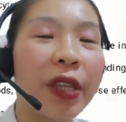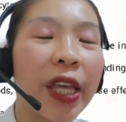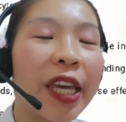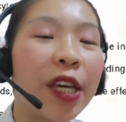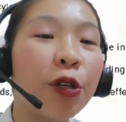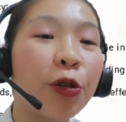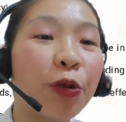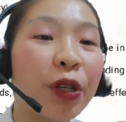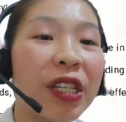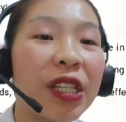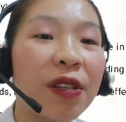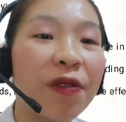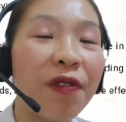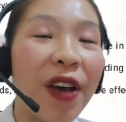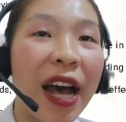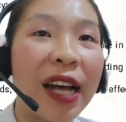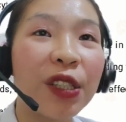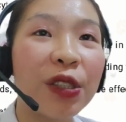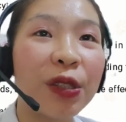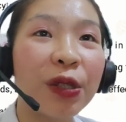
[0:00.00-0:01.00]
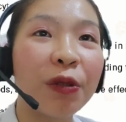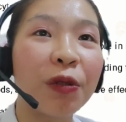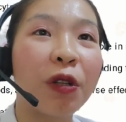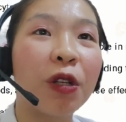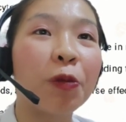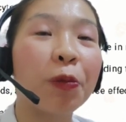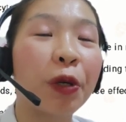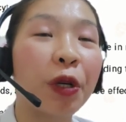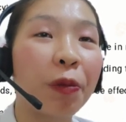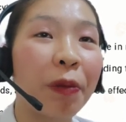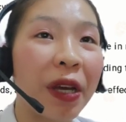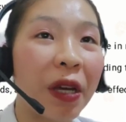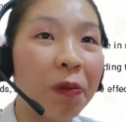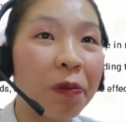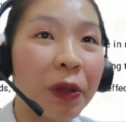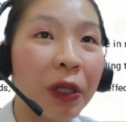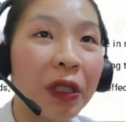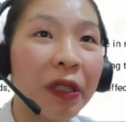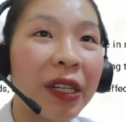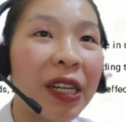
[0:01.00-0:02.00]
increased vascular
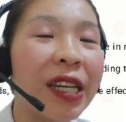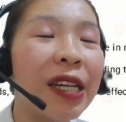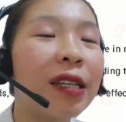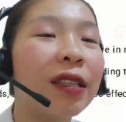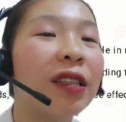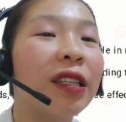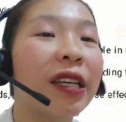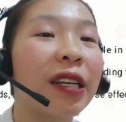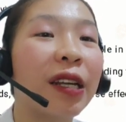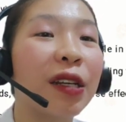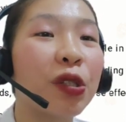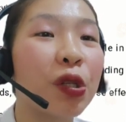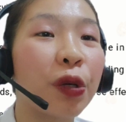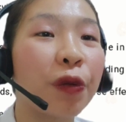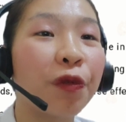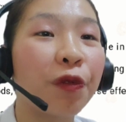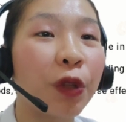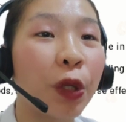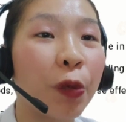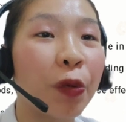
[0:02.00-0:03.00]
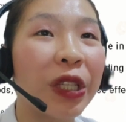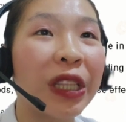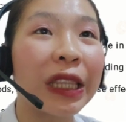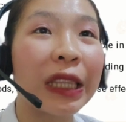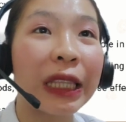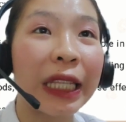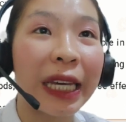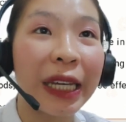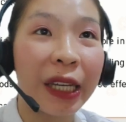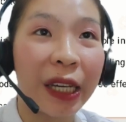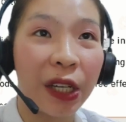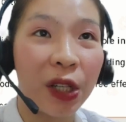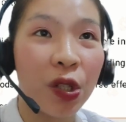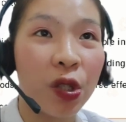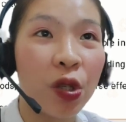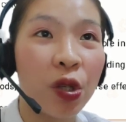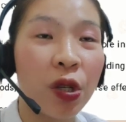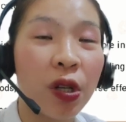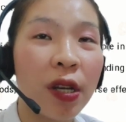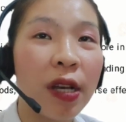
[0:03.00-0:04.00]
permeability, leading to fluid
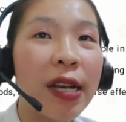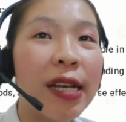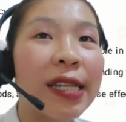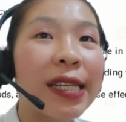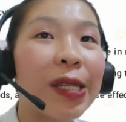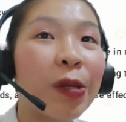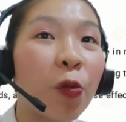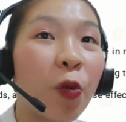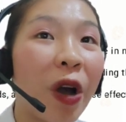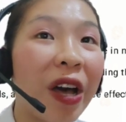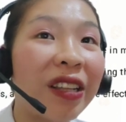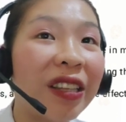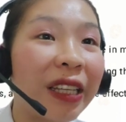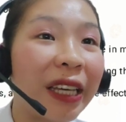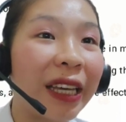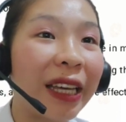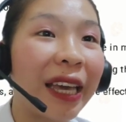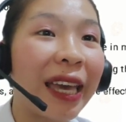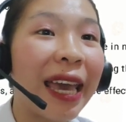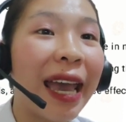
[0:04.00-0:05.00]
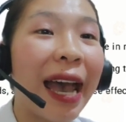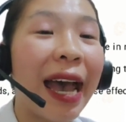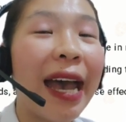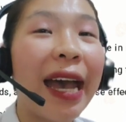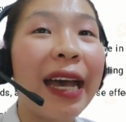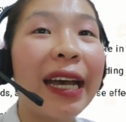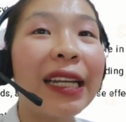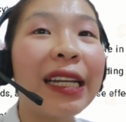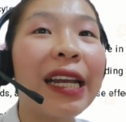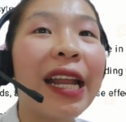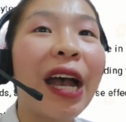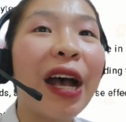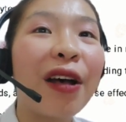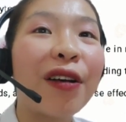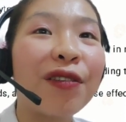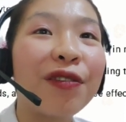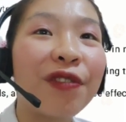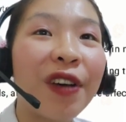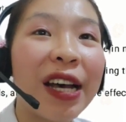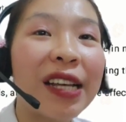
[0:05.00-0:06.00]
leakage, swelling, and
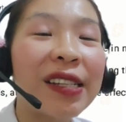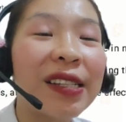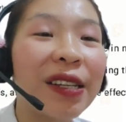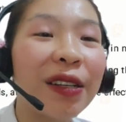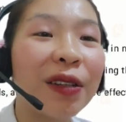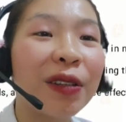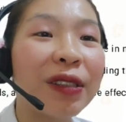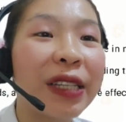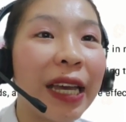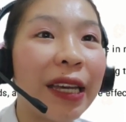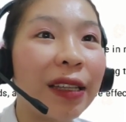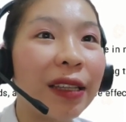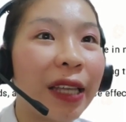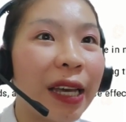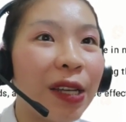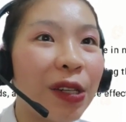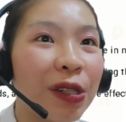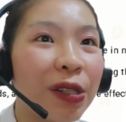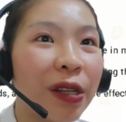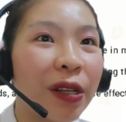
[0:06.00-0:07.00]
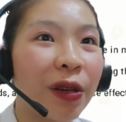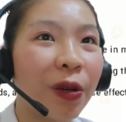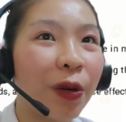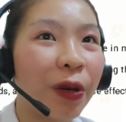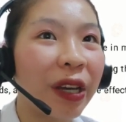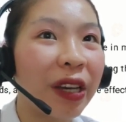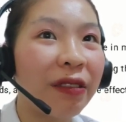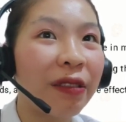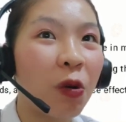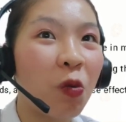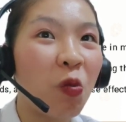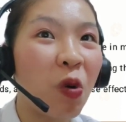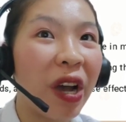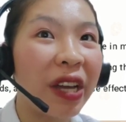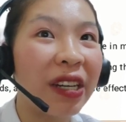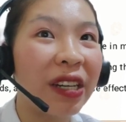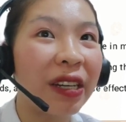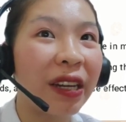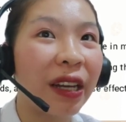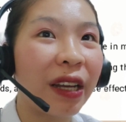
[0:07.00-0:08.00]
vessel dilation, the
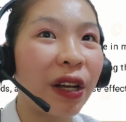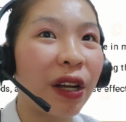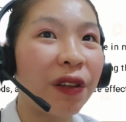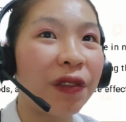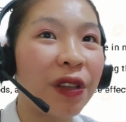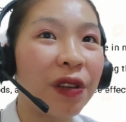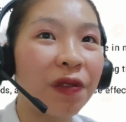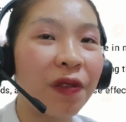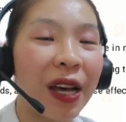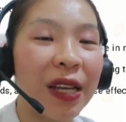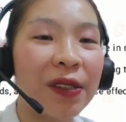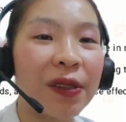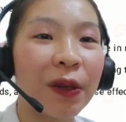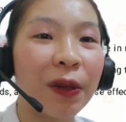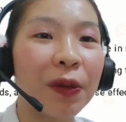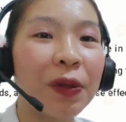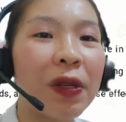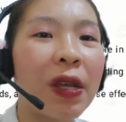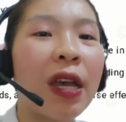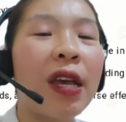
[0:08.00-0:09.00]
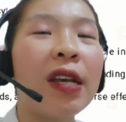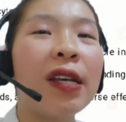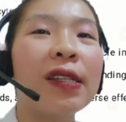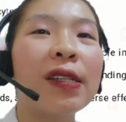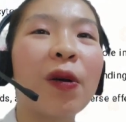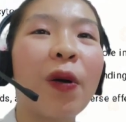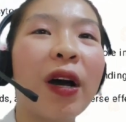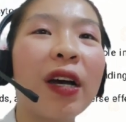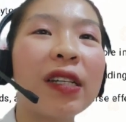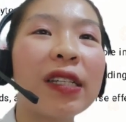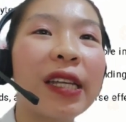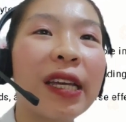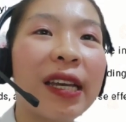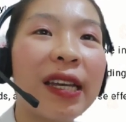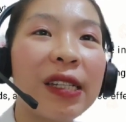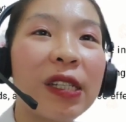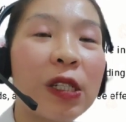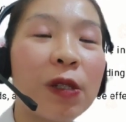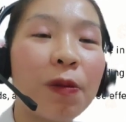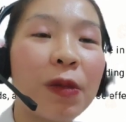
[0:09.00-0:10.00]
widening of the vessels. So
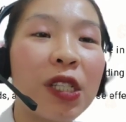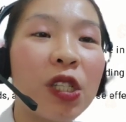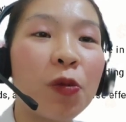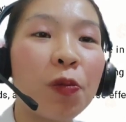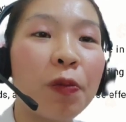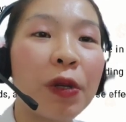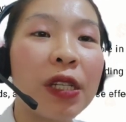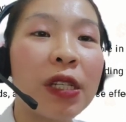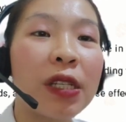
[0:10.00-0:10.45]
antihistamines,